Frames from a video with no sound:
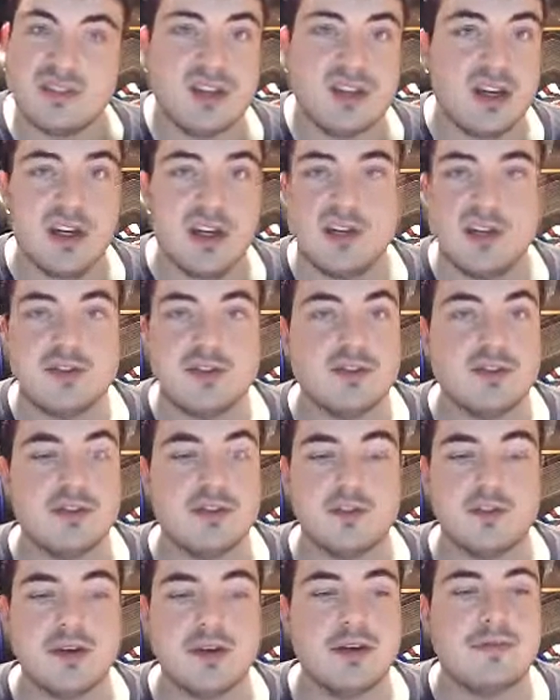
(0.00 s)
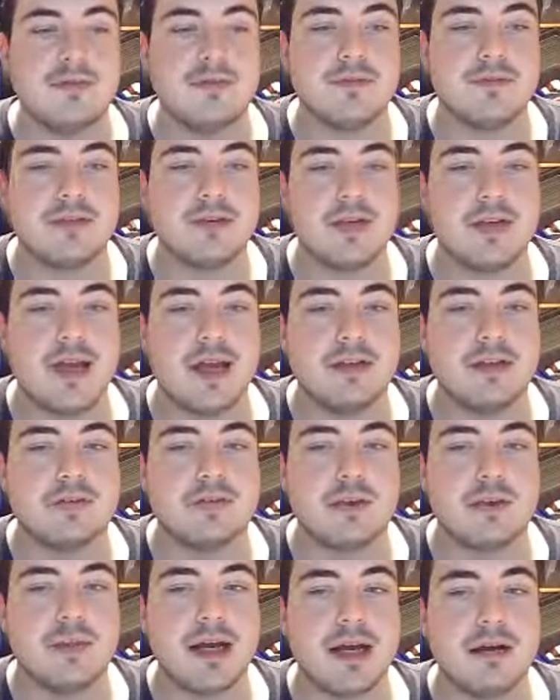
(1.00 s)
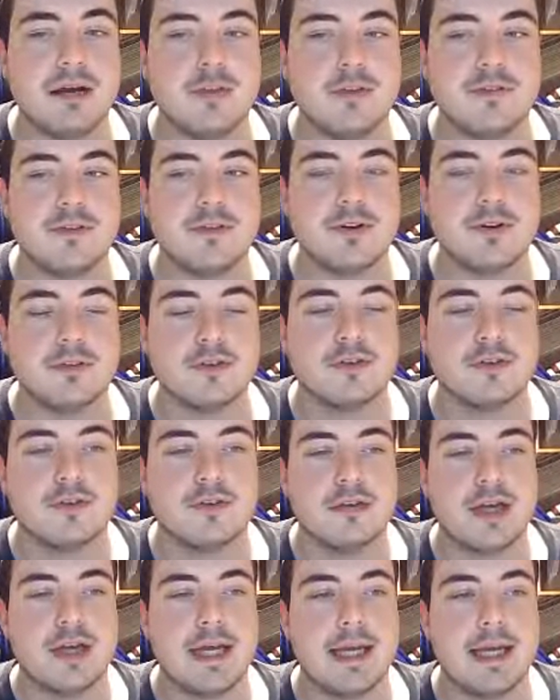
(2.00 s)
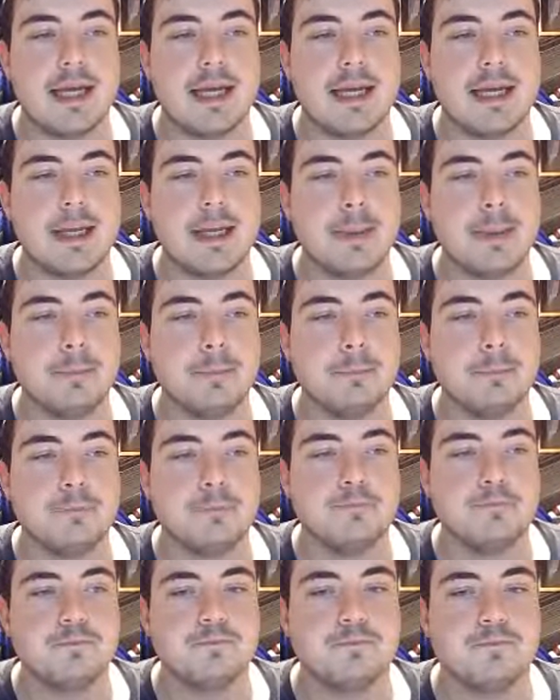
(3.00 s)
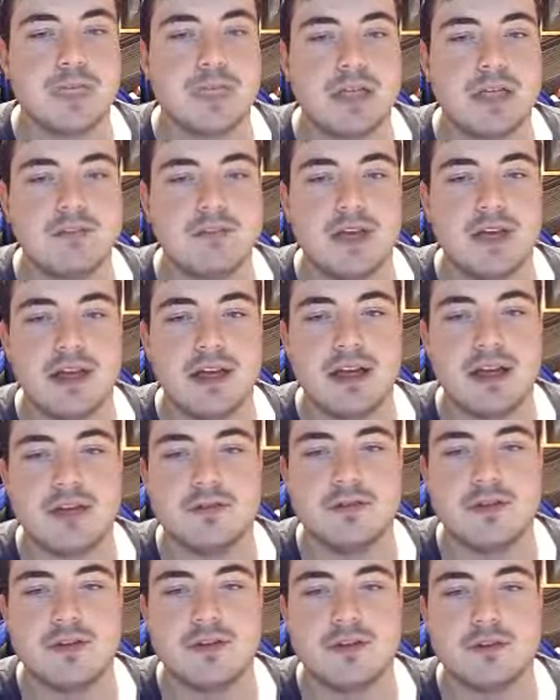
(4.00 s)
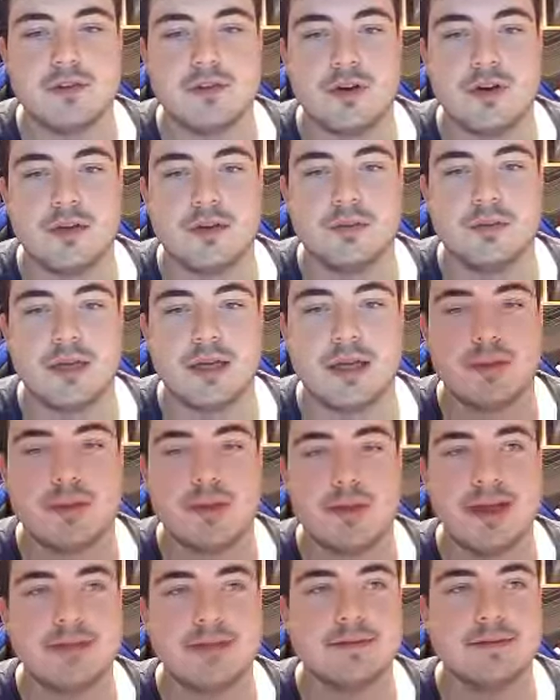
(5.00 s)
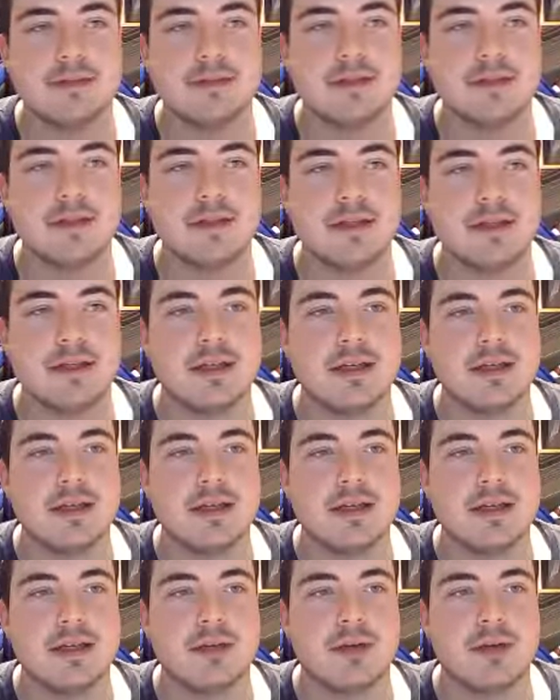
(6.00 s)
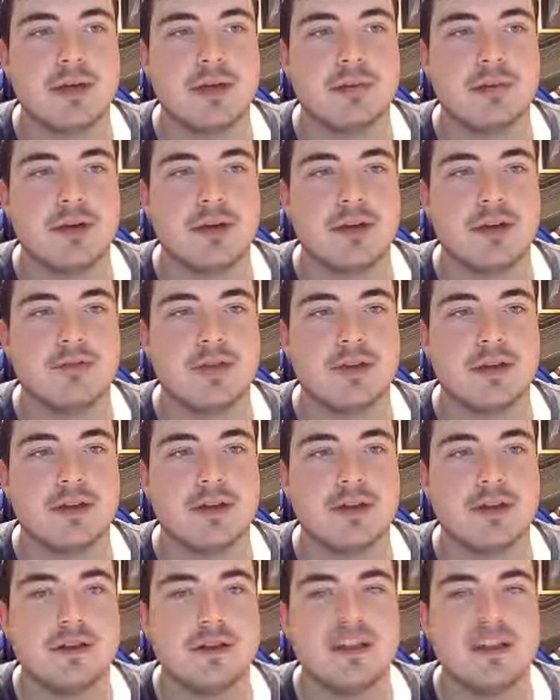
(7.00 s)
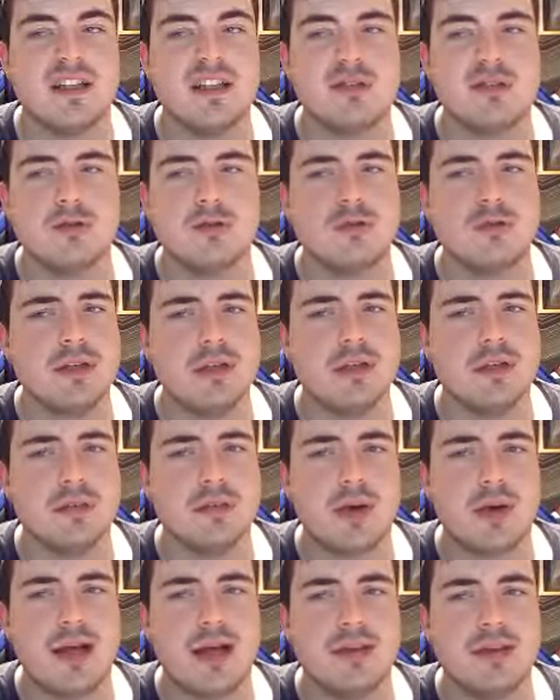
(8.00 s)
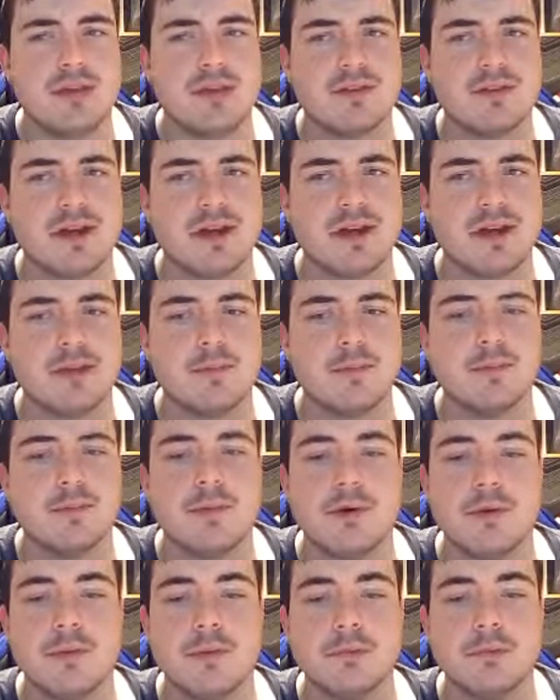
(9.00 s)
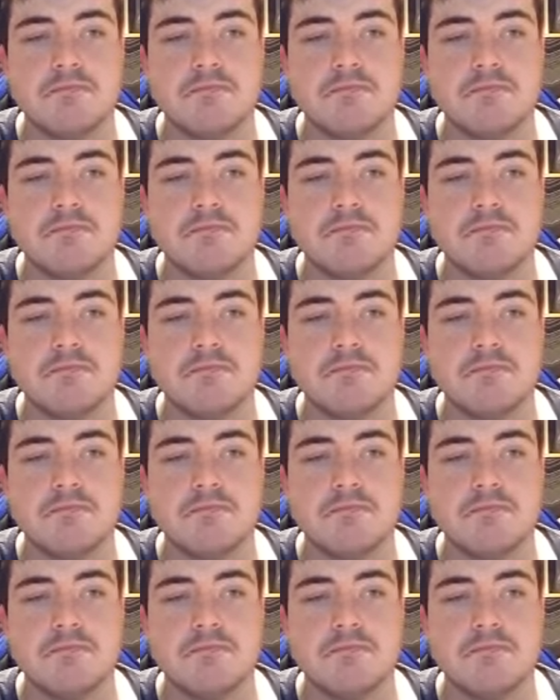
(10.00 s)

uh, just a bit of extra backup for us. Um, Dan Hanford's gone, by the way. Uh, he went to Brentford. Don't really know why they signed him, but